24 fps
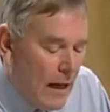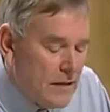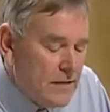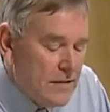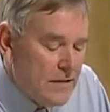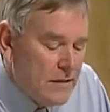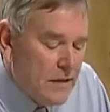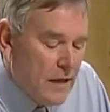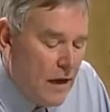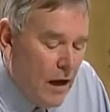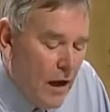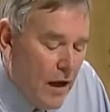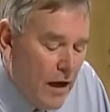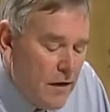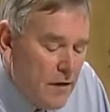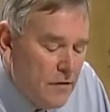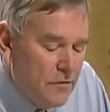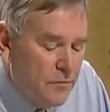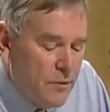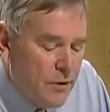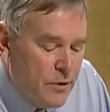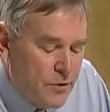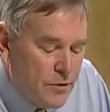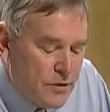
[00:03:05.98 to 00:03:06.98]
Has the kind
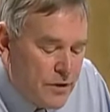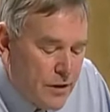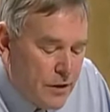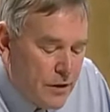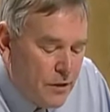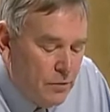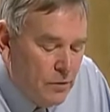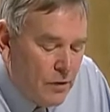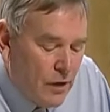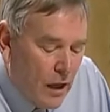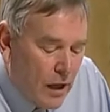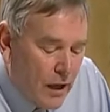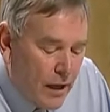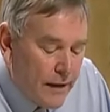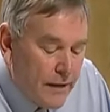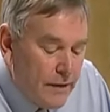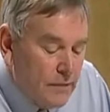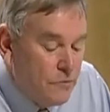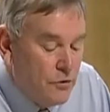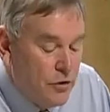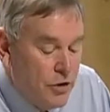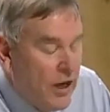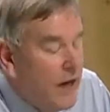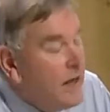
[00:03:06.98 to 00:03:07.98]
of music you
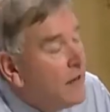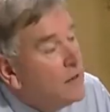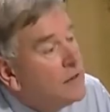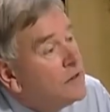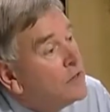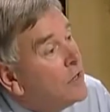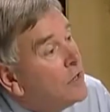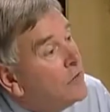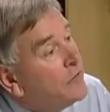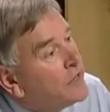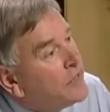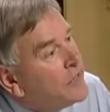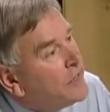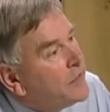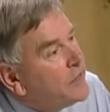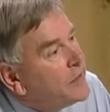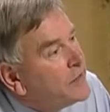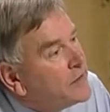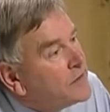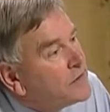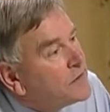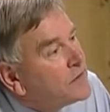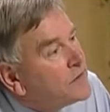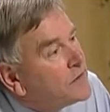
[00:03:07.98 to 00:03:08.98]
like changed over the
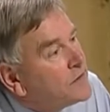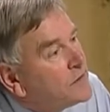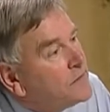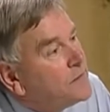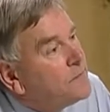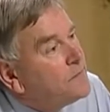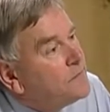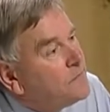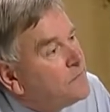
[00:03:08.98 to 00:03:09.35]
years?